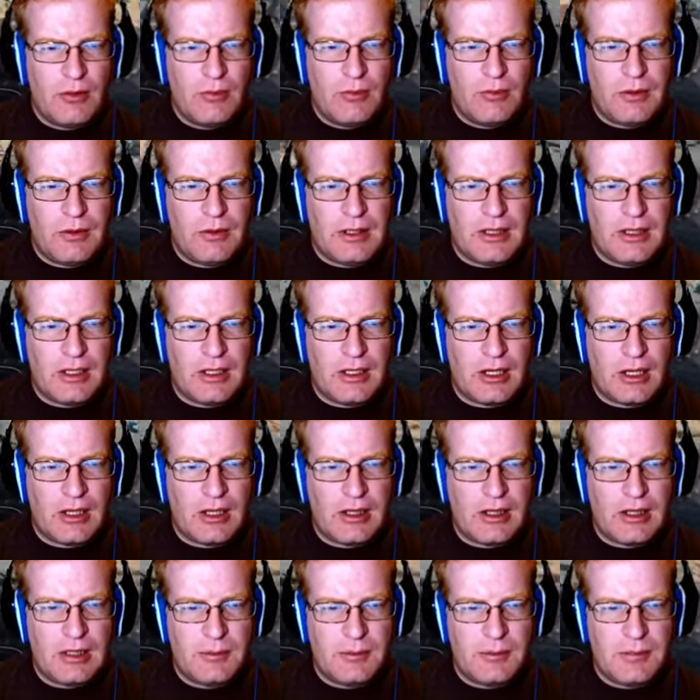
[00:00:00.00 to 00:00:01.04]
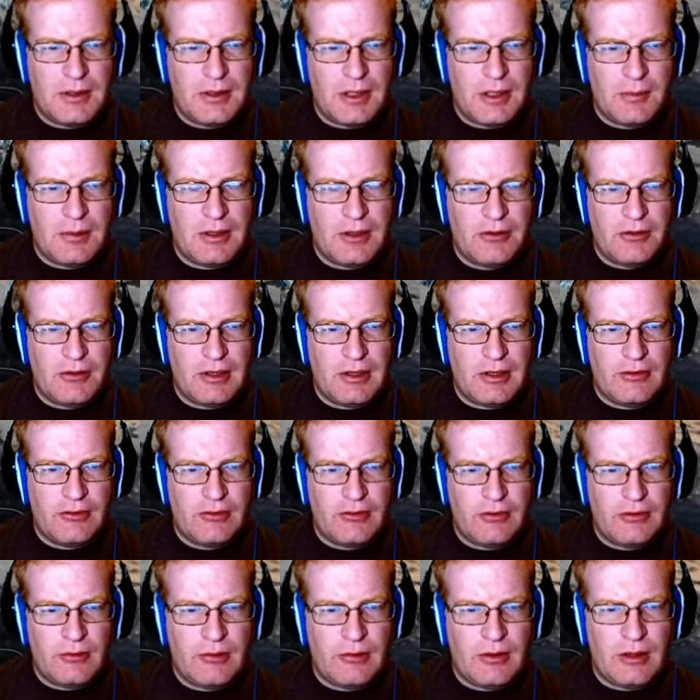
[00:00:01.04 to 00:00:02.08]
We get a little bit up here
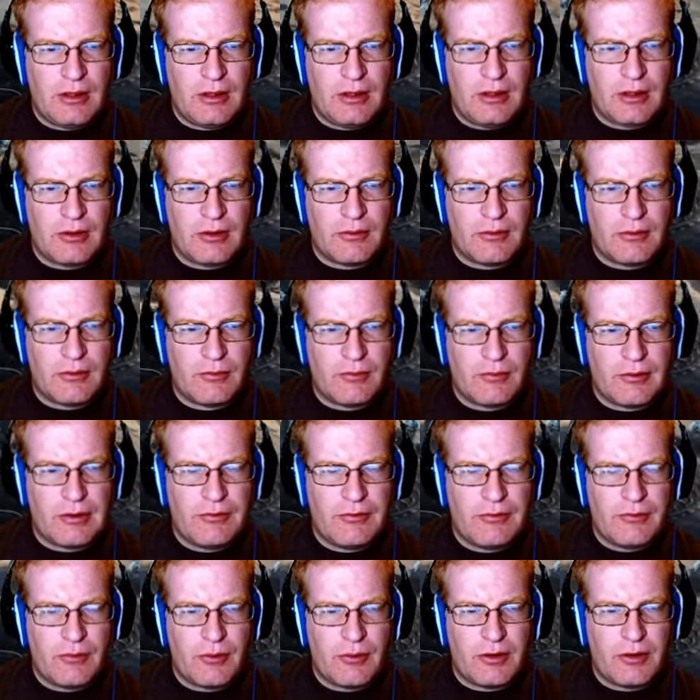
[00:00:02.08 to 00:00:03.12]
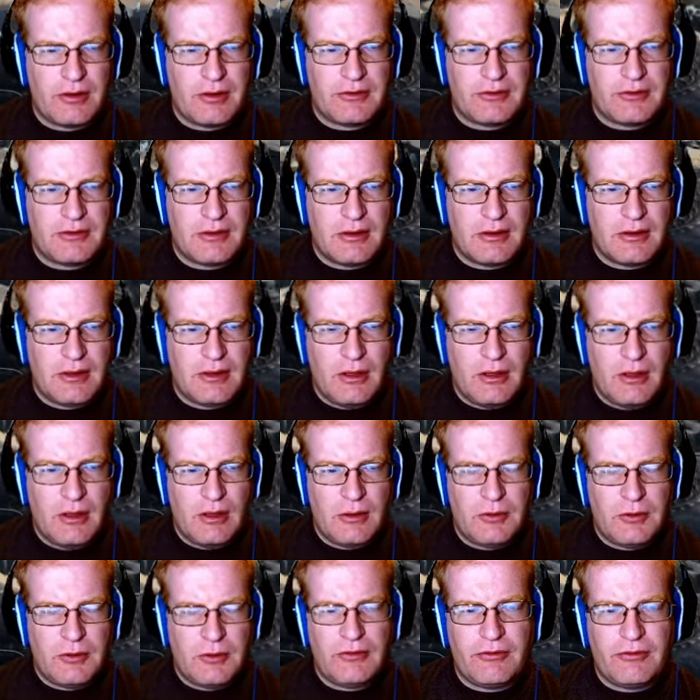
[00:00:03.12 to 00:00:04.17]
into the uh, the Red Forest.
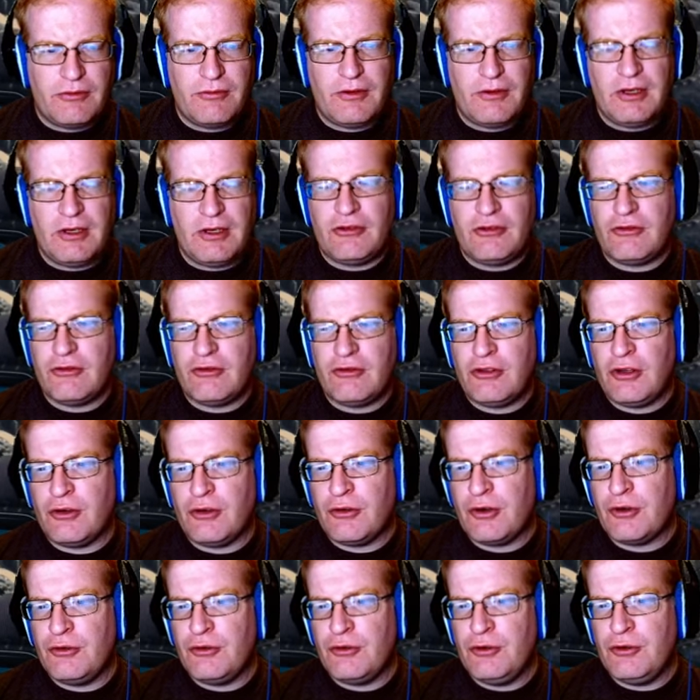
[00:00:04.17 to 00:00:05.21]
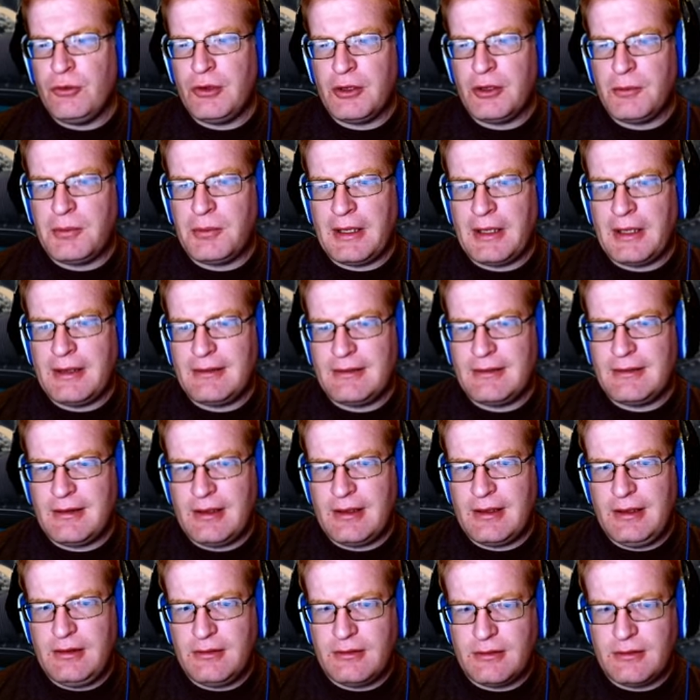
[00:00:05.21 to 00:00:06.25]
We just finished the, our nuclear plant
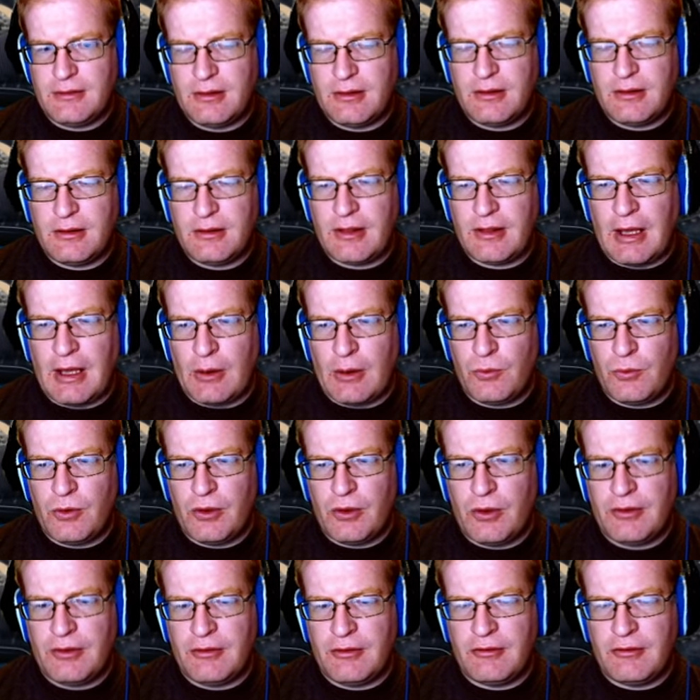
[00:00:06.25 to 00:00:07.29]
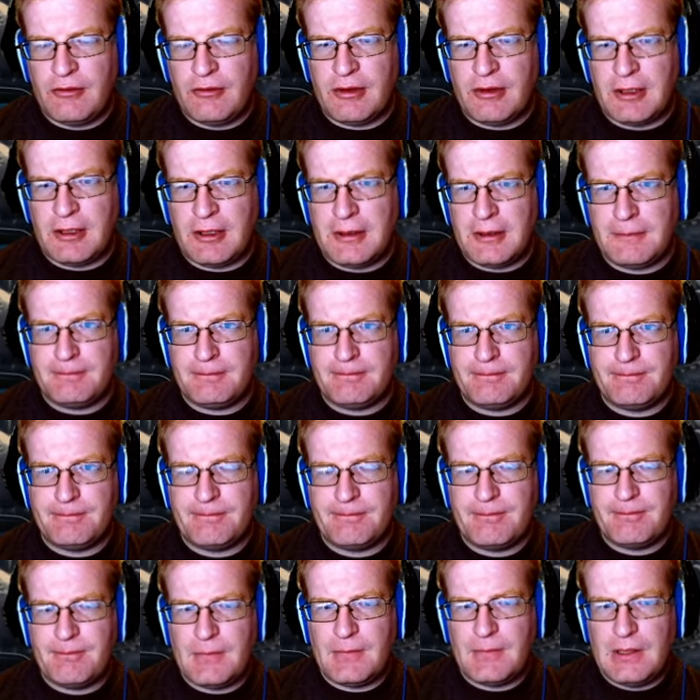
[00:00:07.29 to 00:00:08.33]
tonight. Uh, that was um,
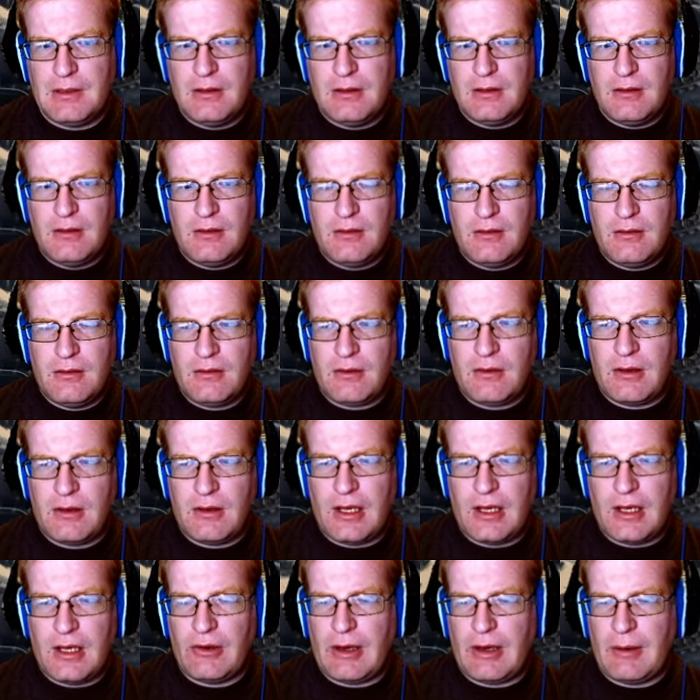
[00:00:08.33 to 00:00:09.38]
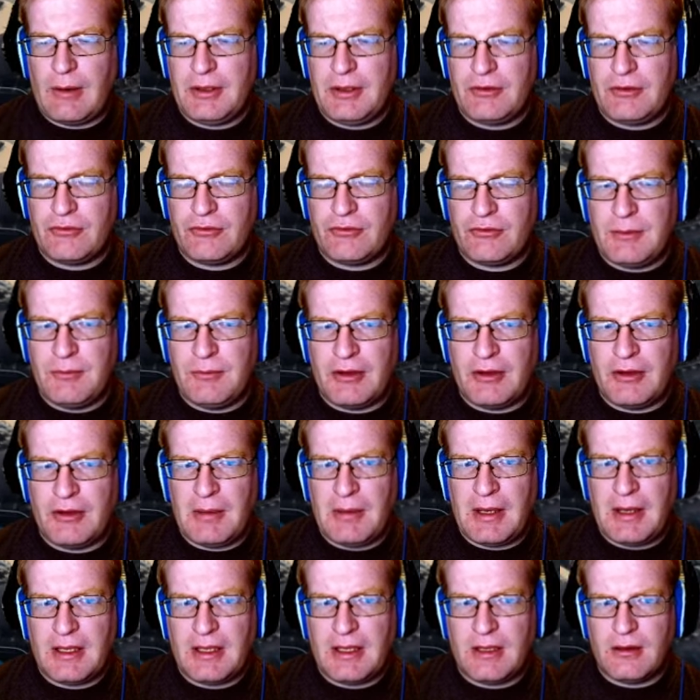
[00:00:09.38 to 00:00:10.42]
I don't know how many streams in the
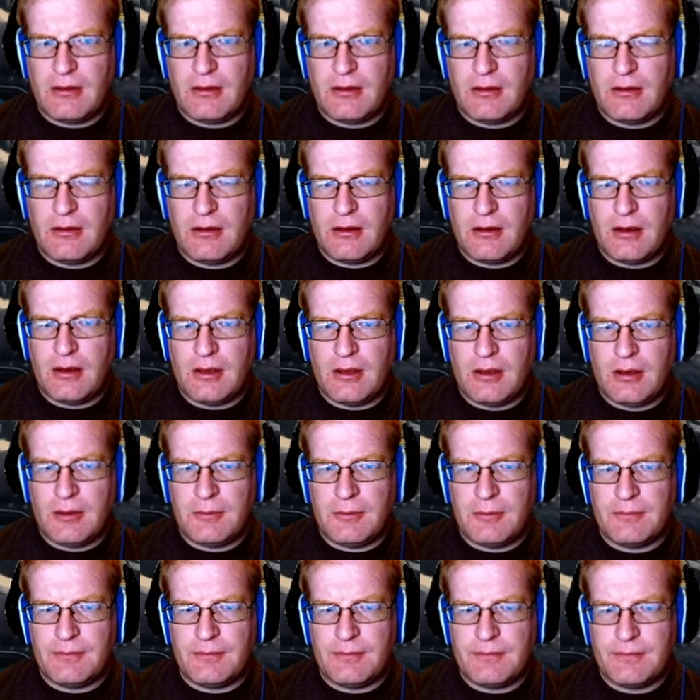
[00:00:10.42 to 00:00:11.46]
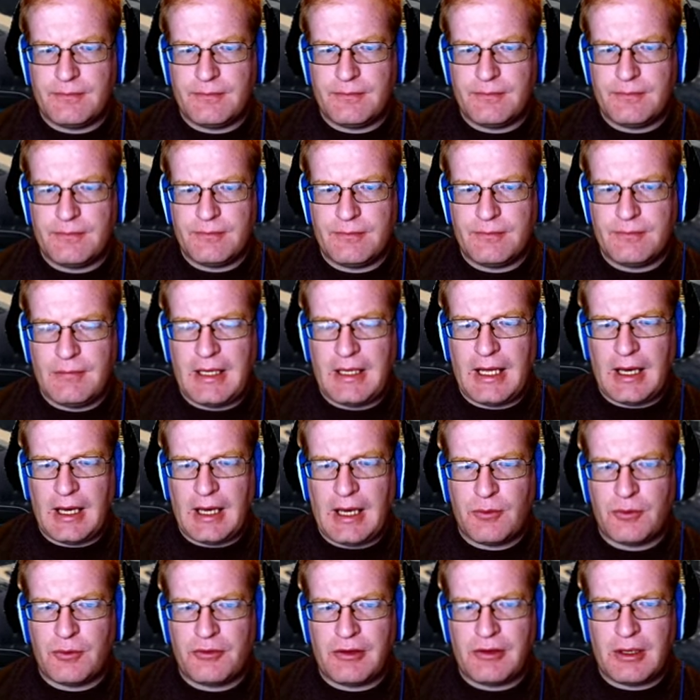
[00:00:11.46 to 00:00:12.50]
making, um, many
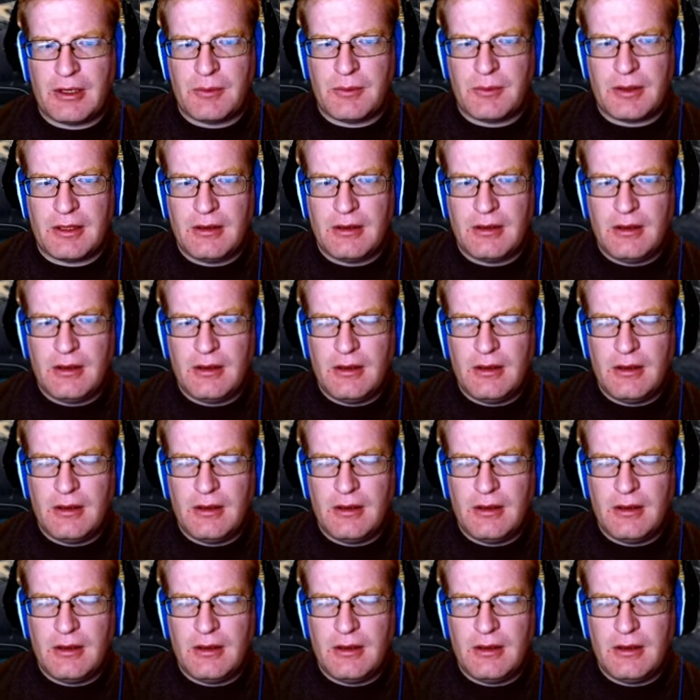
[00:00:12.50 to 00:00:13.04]
hours anyway.